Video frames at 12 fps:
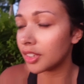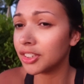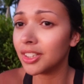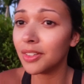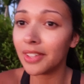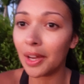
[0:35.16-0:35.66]

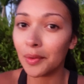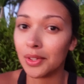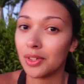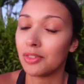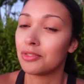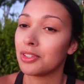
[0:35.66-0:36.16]
Doing that with
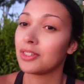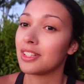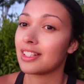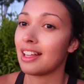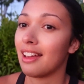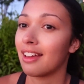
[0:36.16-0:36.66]
no food
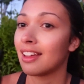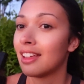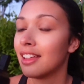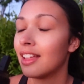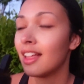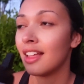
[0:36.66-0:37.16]
is like,
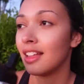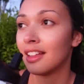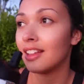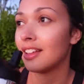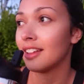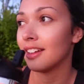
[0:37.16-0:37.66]

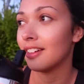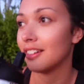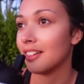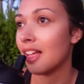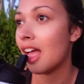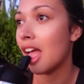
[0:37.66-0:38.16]
oh,
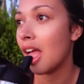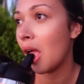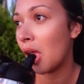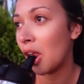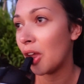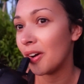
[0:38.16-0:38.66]

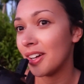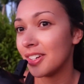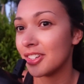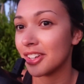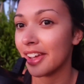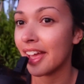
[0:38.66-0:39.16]
no energy.